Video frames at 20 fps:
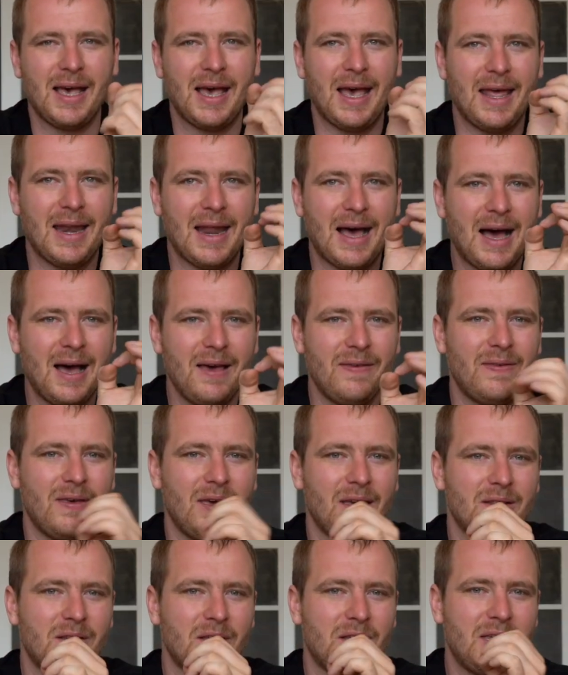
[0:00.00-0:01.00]
And I
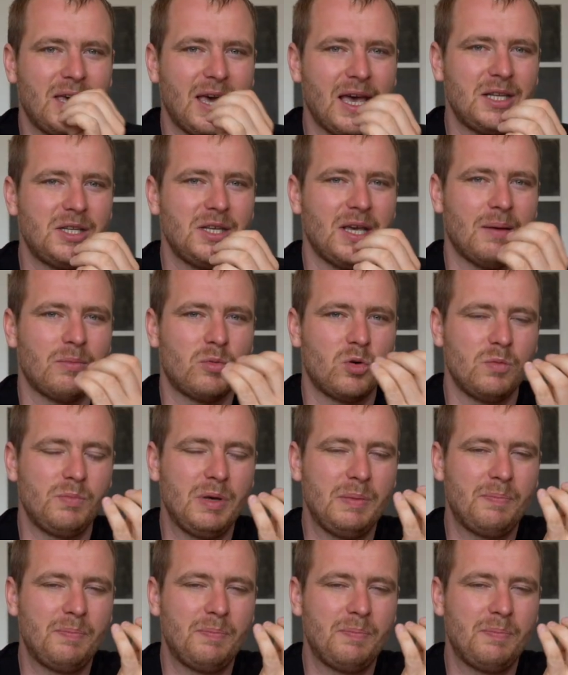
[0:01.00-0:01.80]
think the KTM could